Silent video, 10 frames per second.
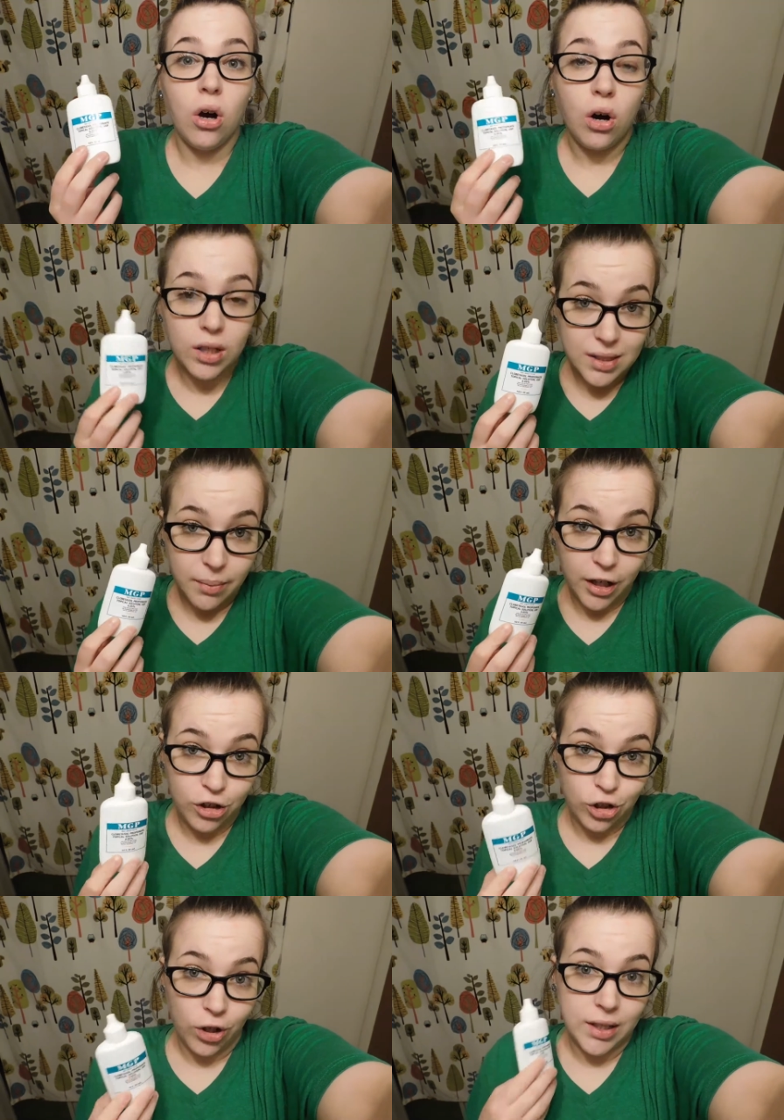onto my
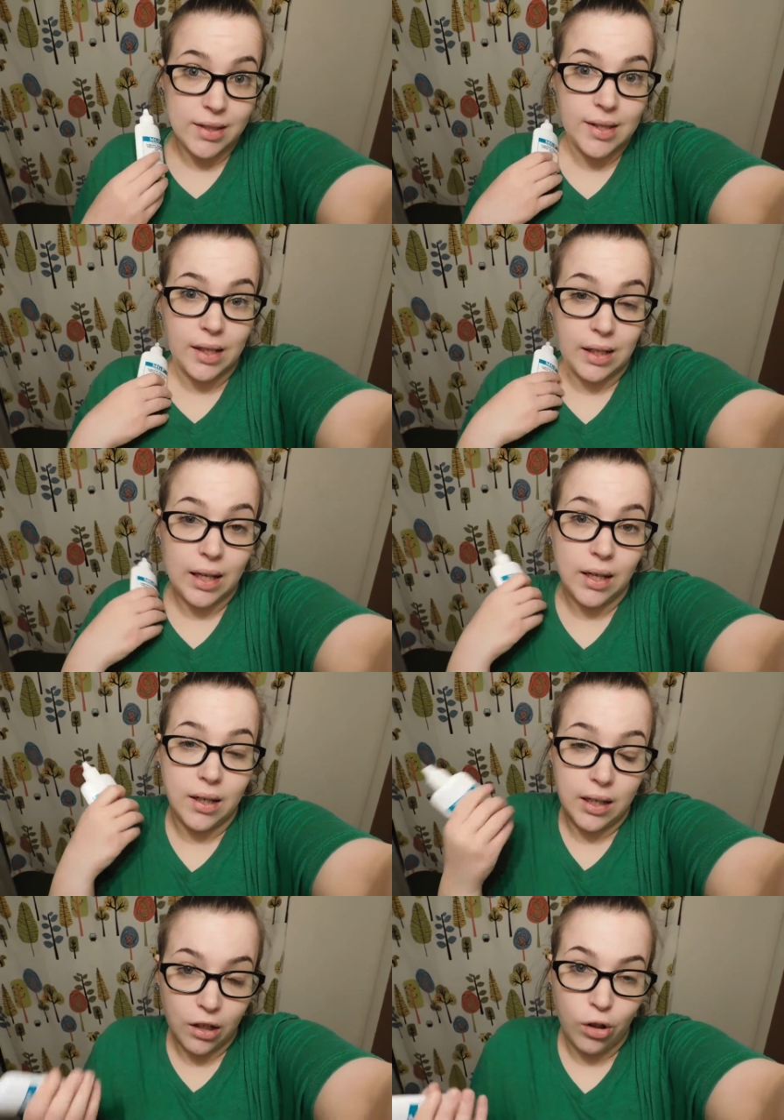insurance and can
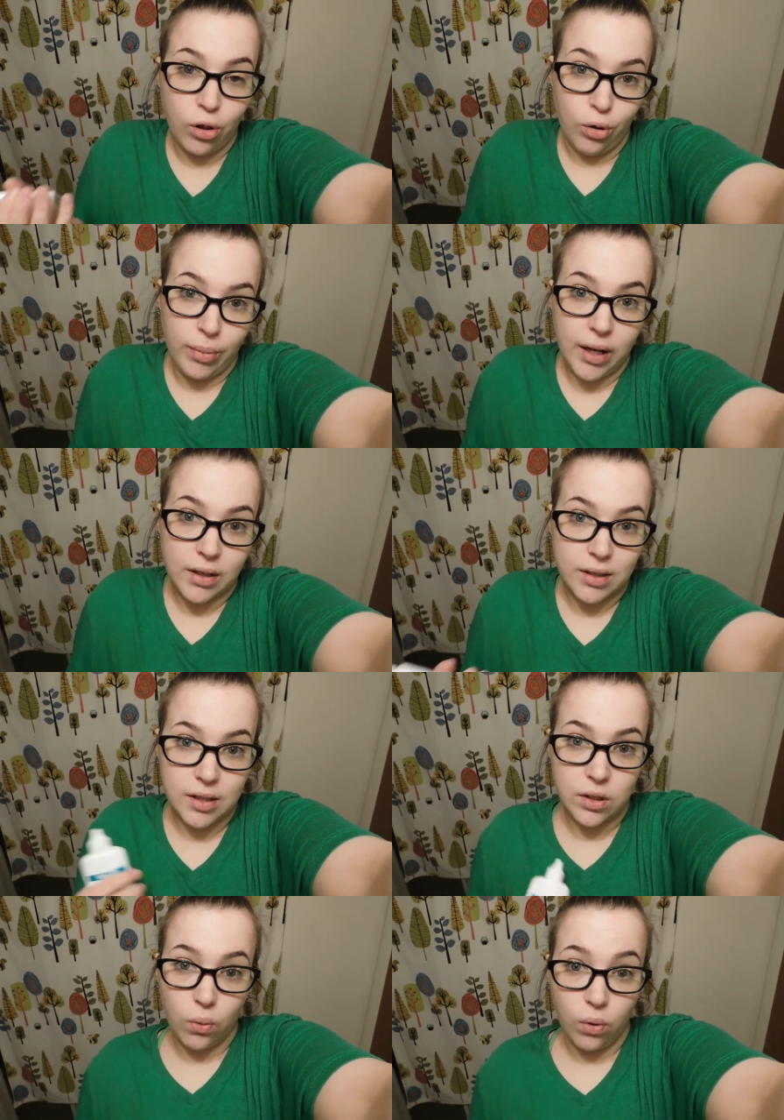get
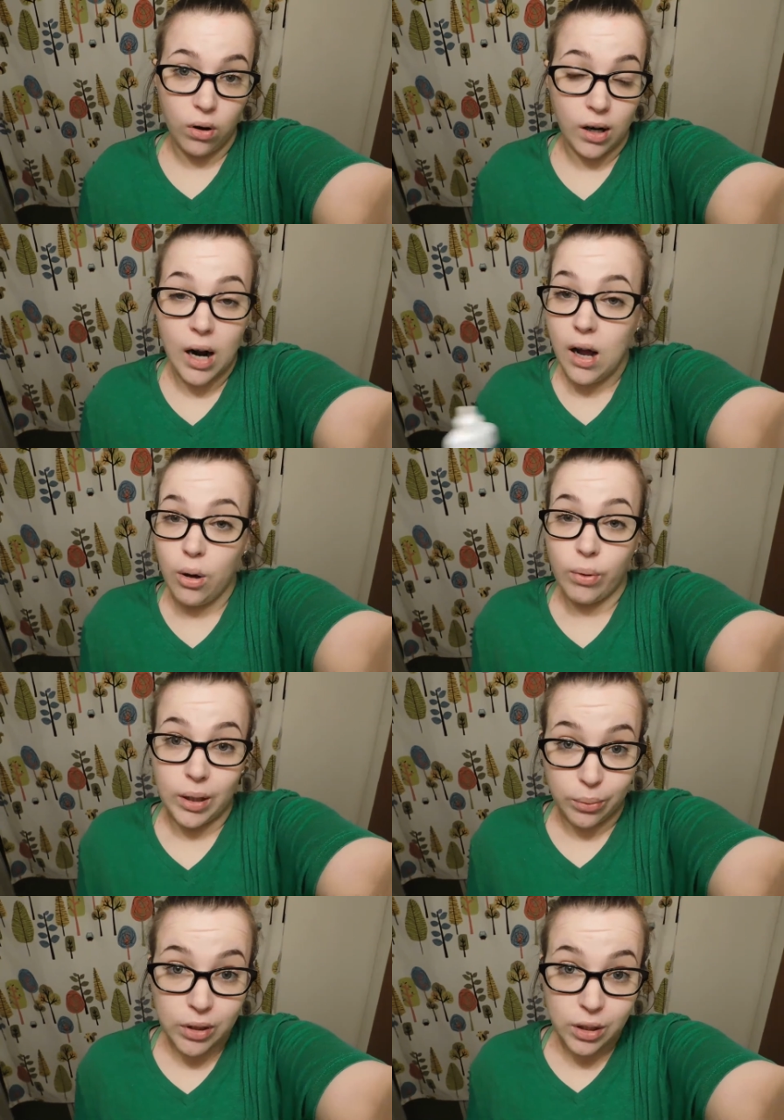Clobex or what I
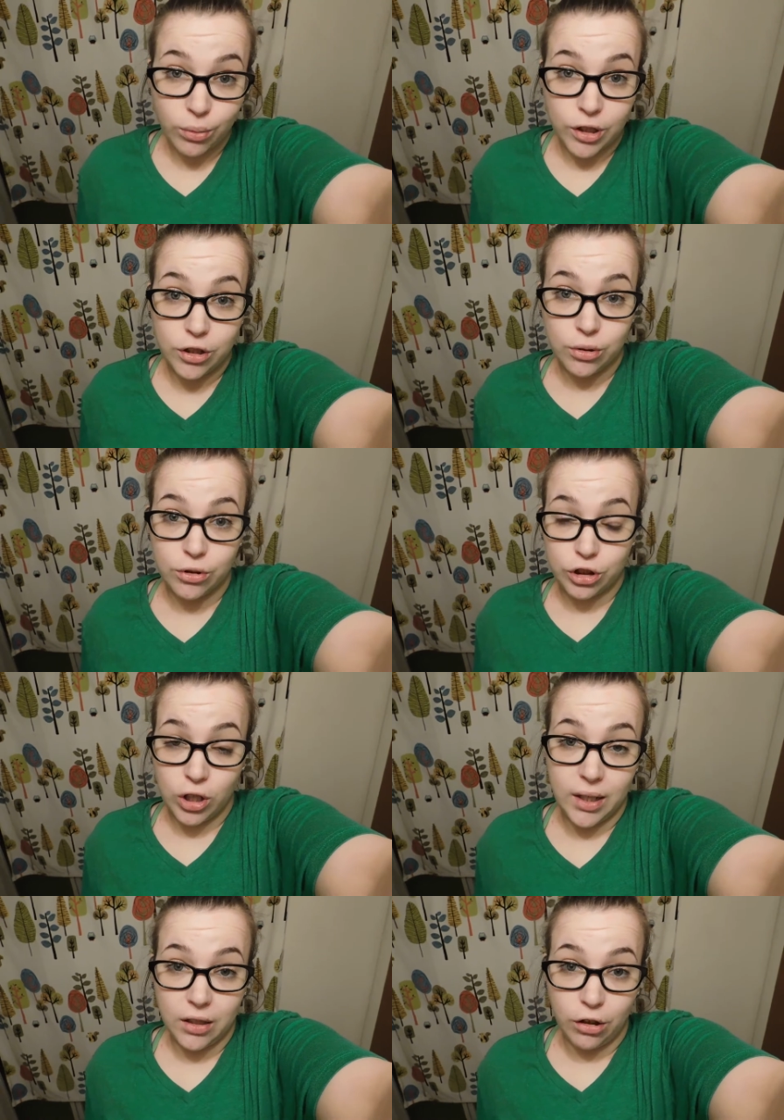really want to do is
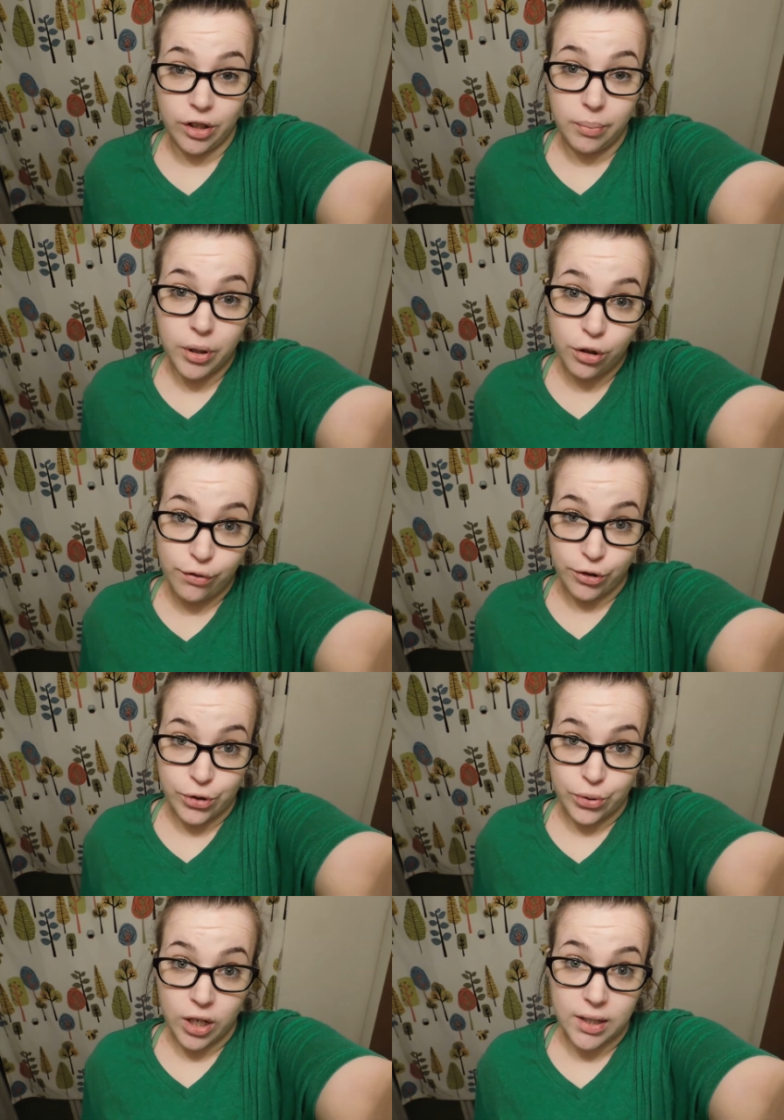try to get on the pill for
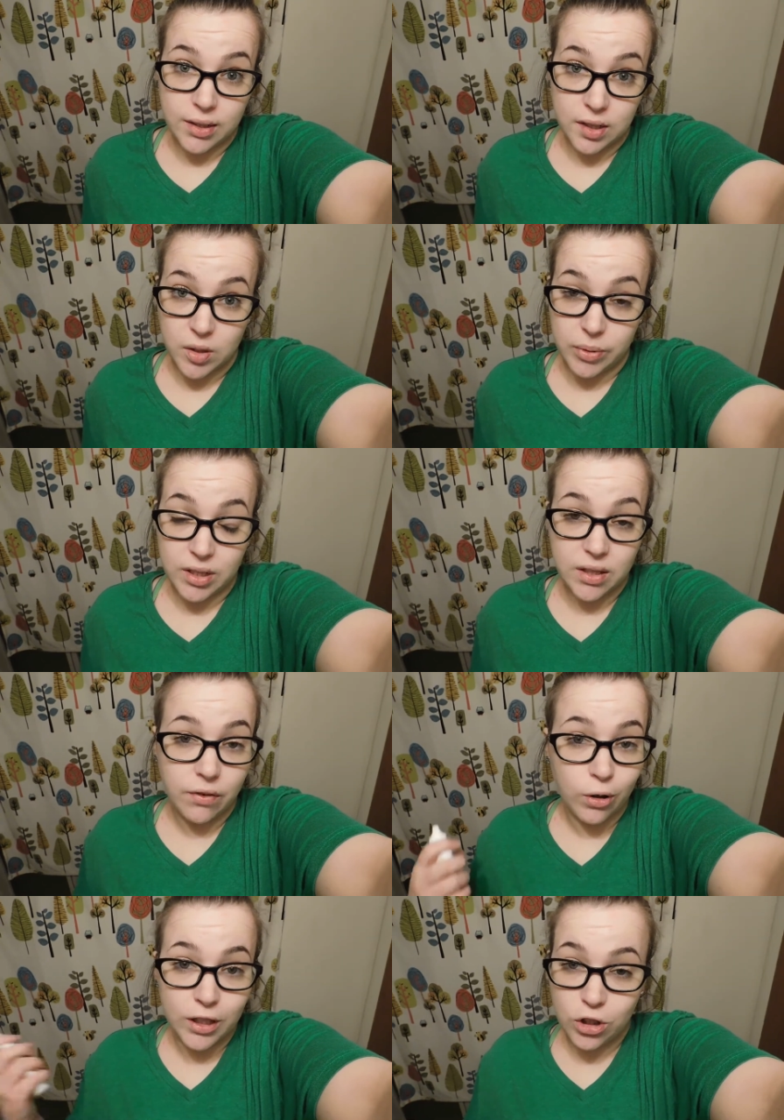psoriasis because I've
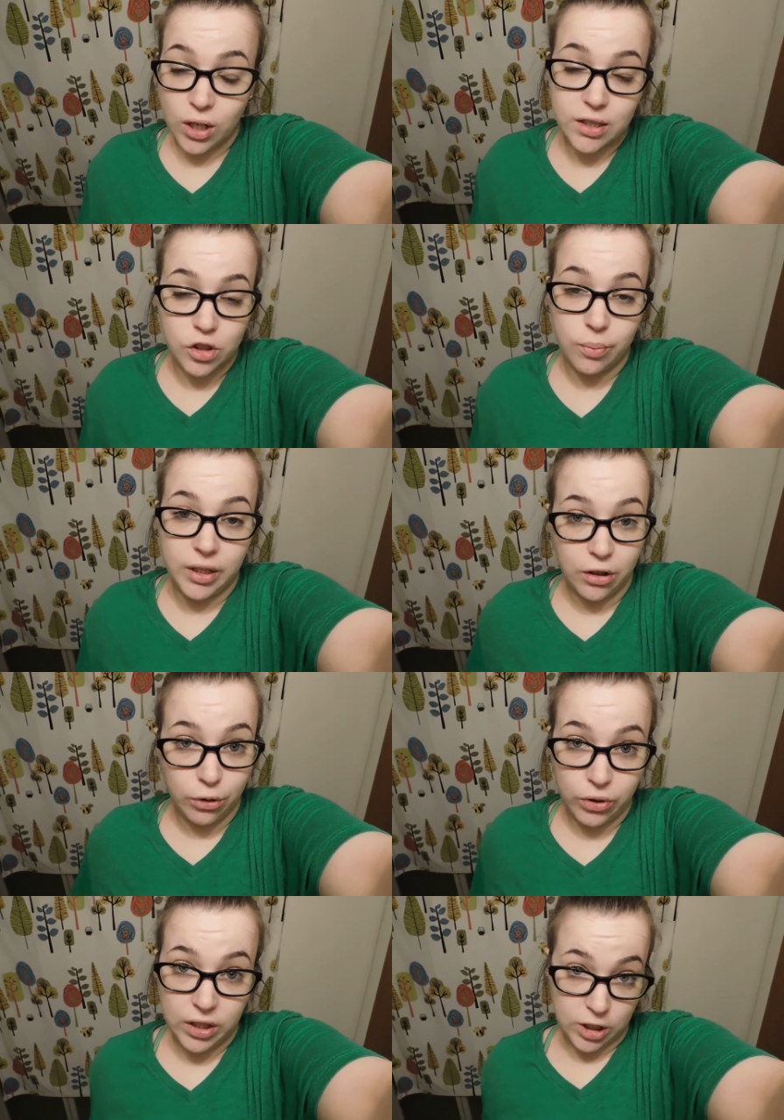already tried so many
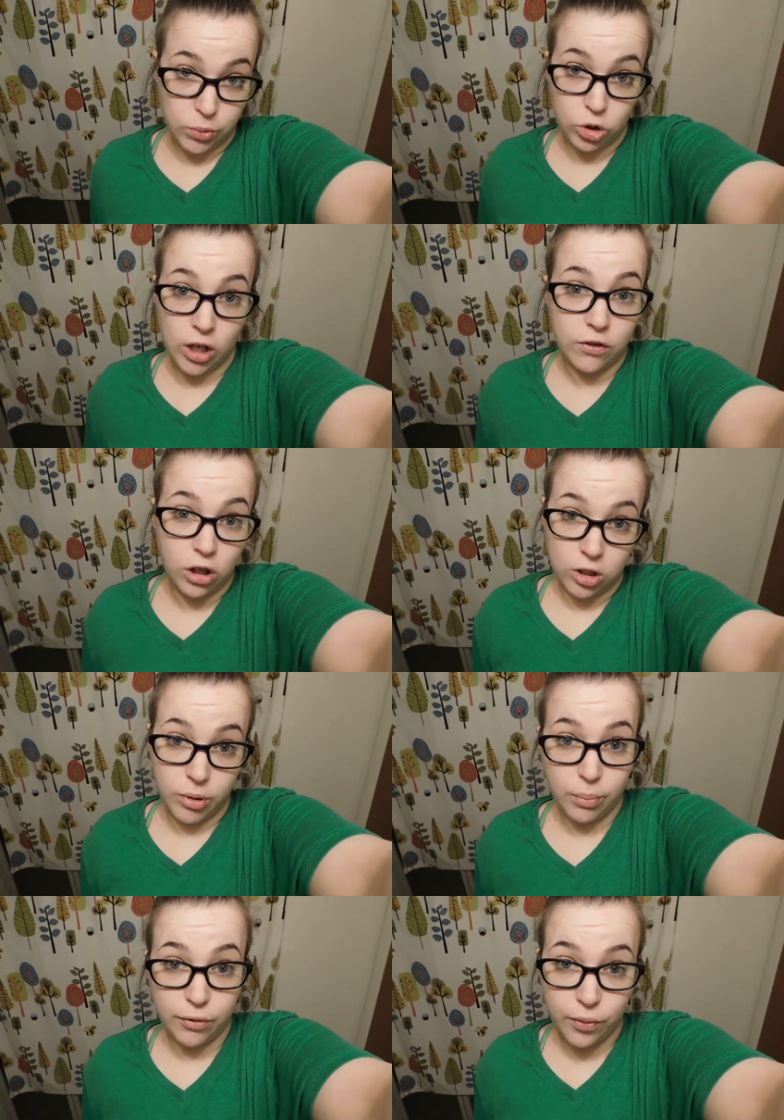other things which I've talked
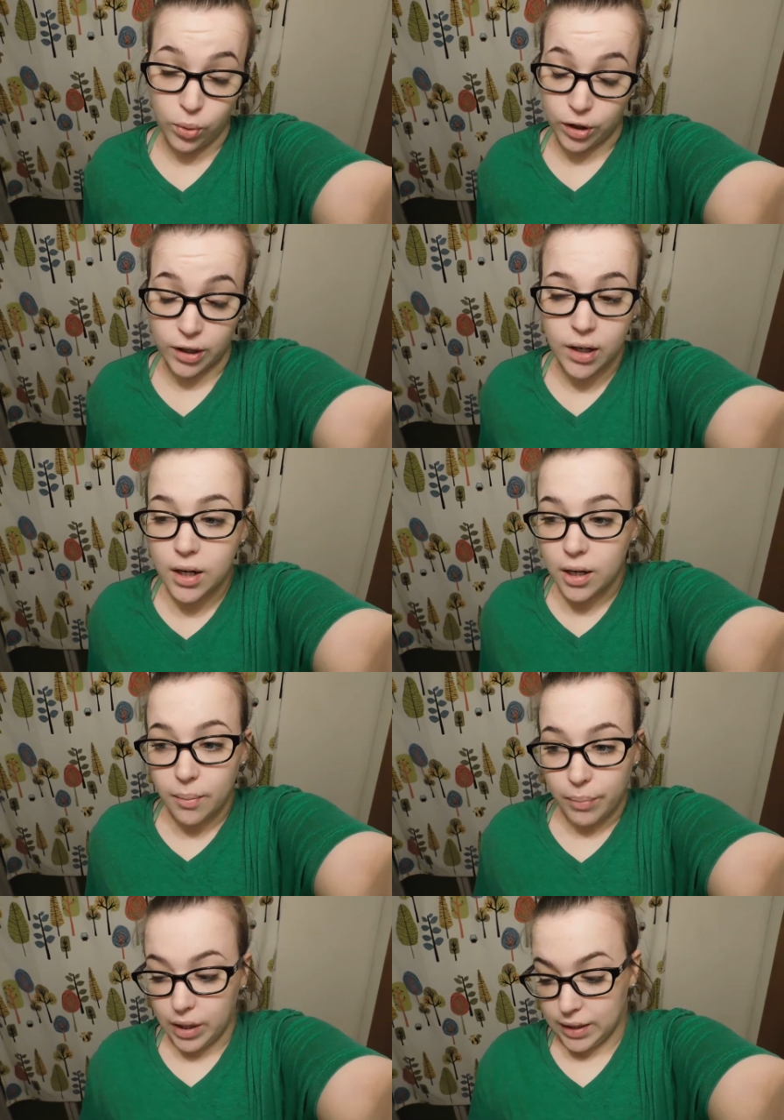about before
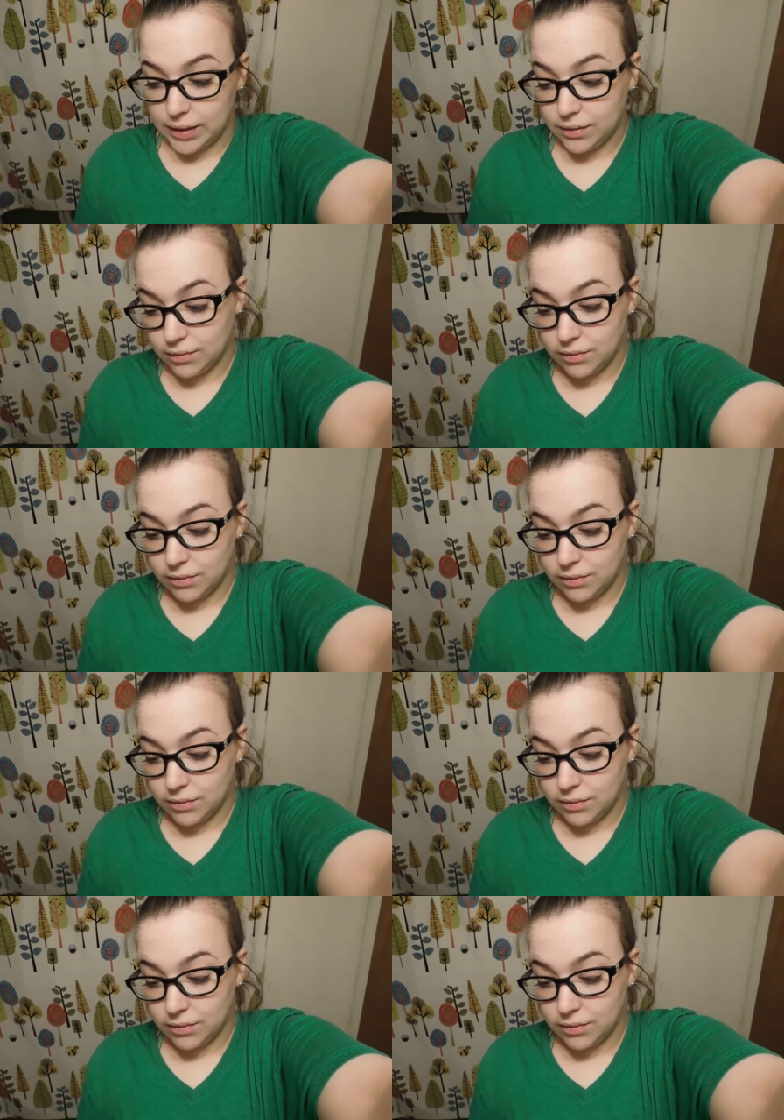but